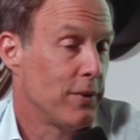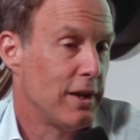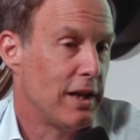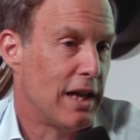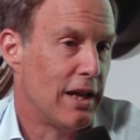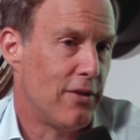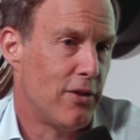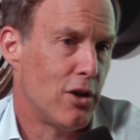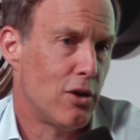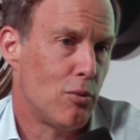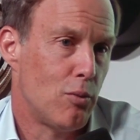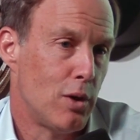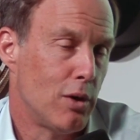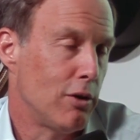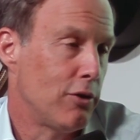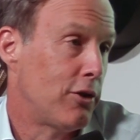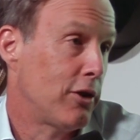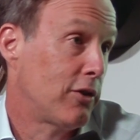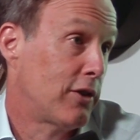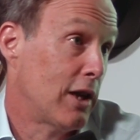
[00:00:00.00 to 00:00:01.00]
and they're
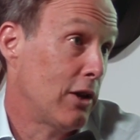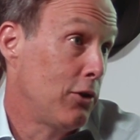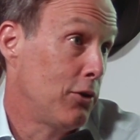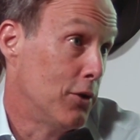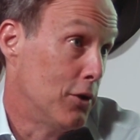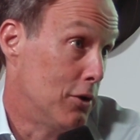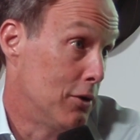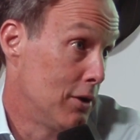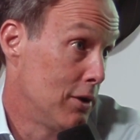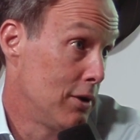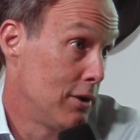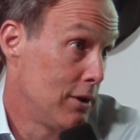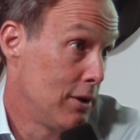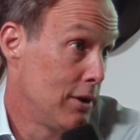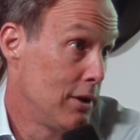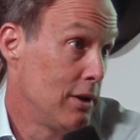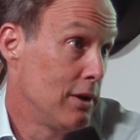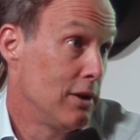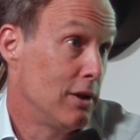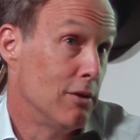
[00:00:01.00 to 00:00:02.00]
really successful.
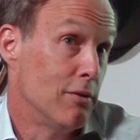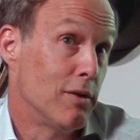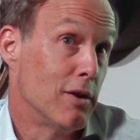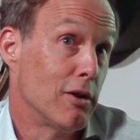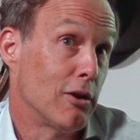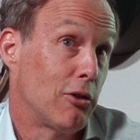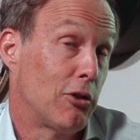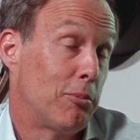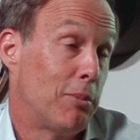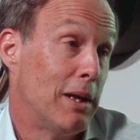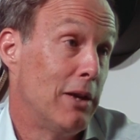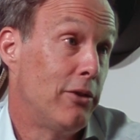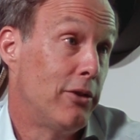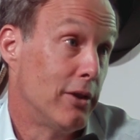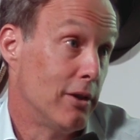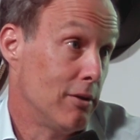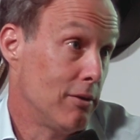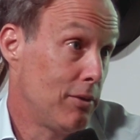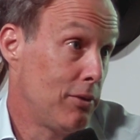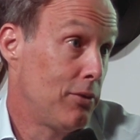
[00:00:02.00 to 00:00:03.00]
They're very
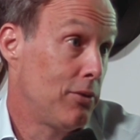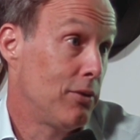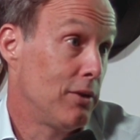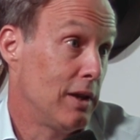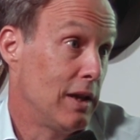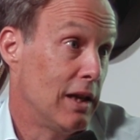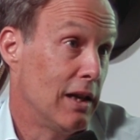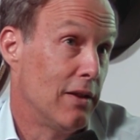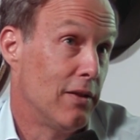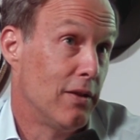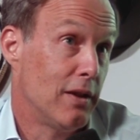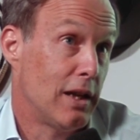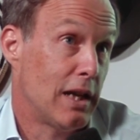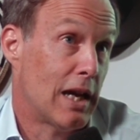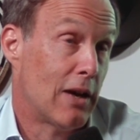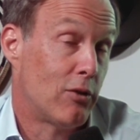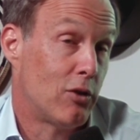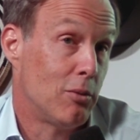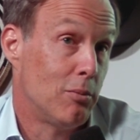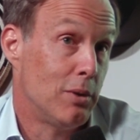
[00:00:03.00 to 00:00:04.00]
expensive and they
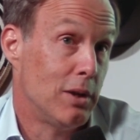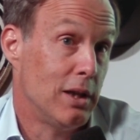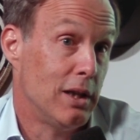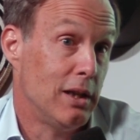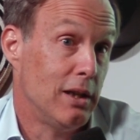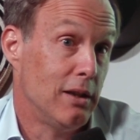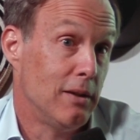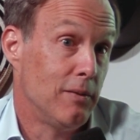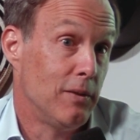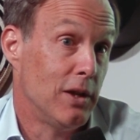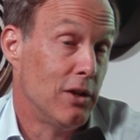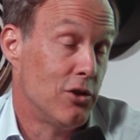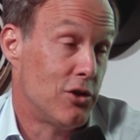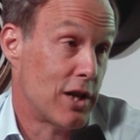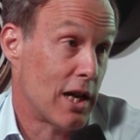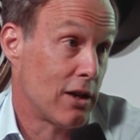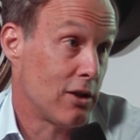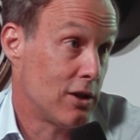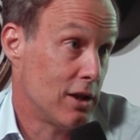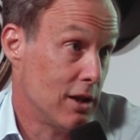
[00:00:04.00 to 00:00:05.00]
have to be
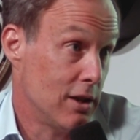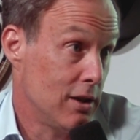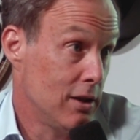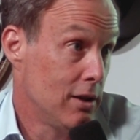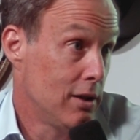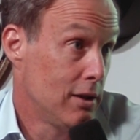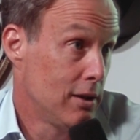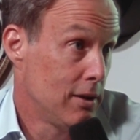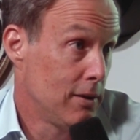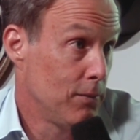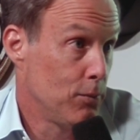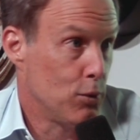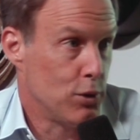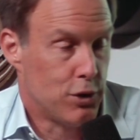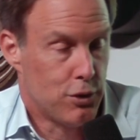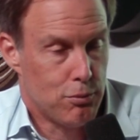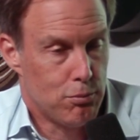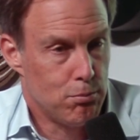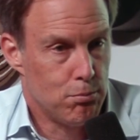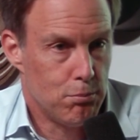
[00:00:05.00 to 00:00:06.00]
injected,
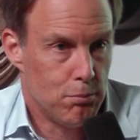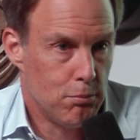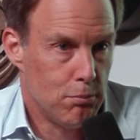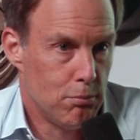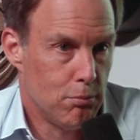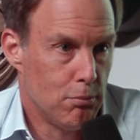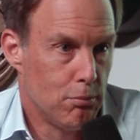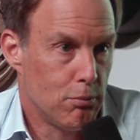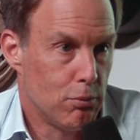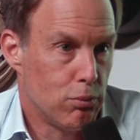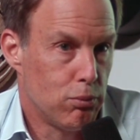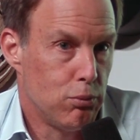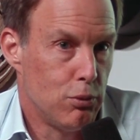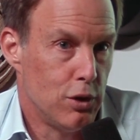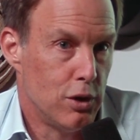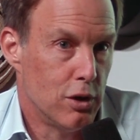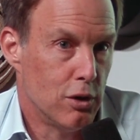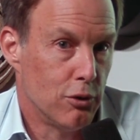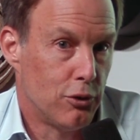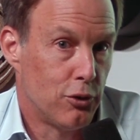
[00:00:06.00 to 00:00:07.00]
which
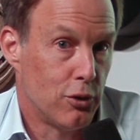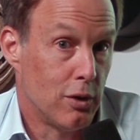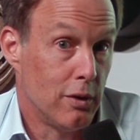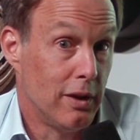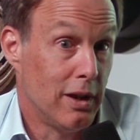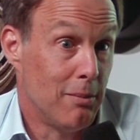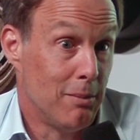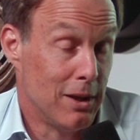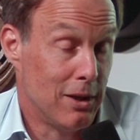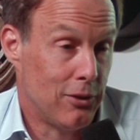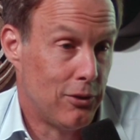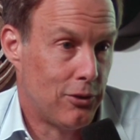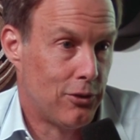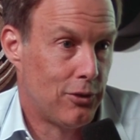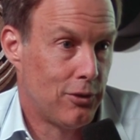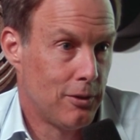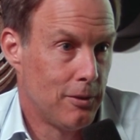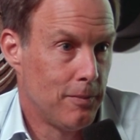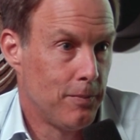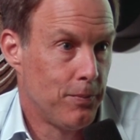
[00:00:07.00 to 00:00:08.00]
you know sort of
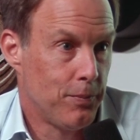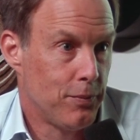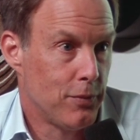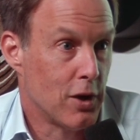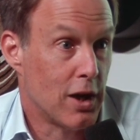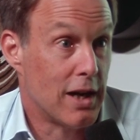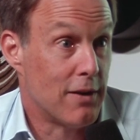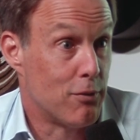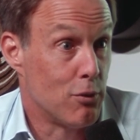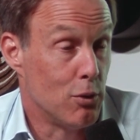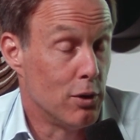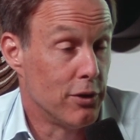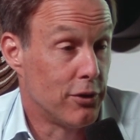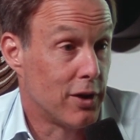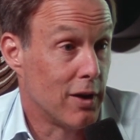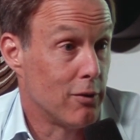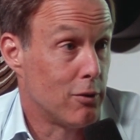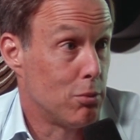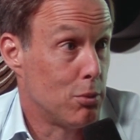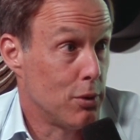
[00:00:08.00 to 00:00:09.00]
limits. Not everyone's
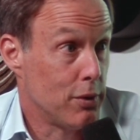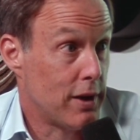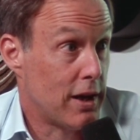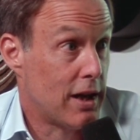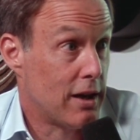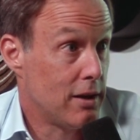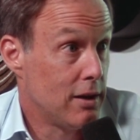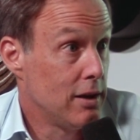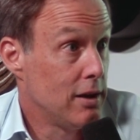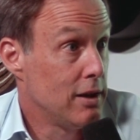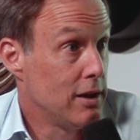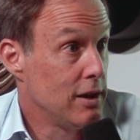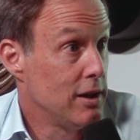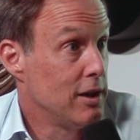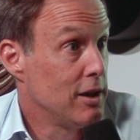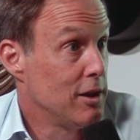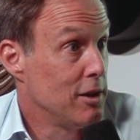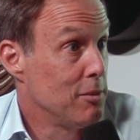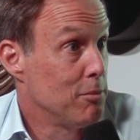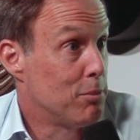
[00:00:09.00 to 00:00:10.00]
comfortable with that. Right.
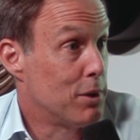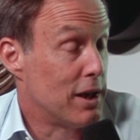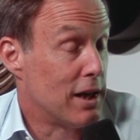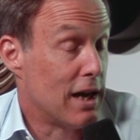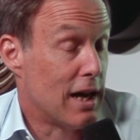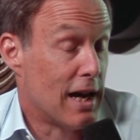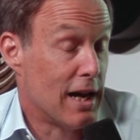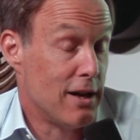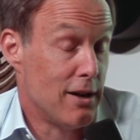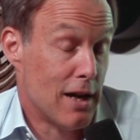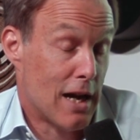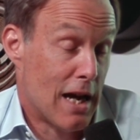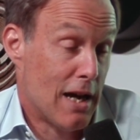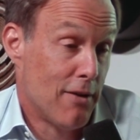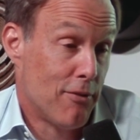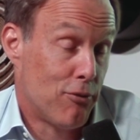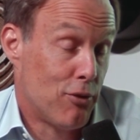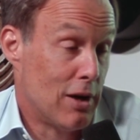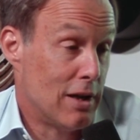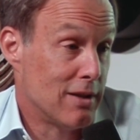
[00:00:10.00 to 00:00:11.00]
But I, I
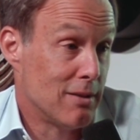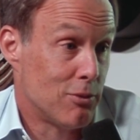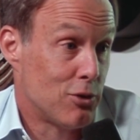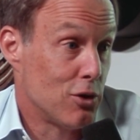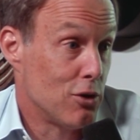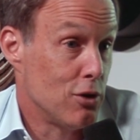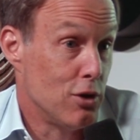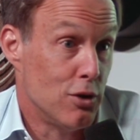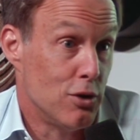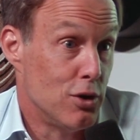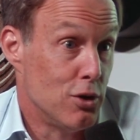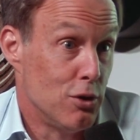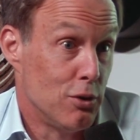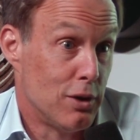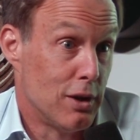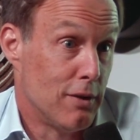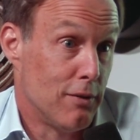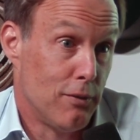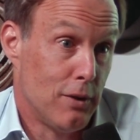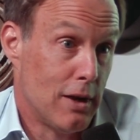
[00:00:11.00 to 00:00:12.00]
have friends, I'm sure you do,
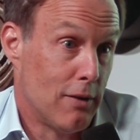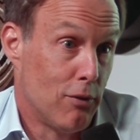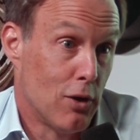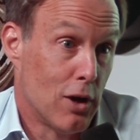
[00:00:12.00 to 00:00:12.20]
that have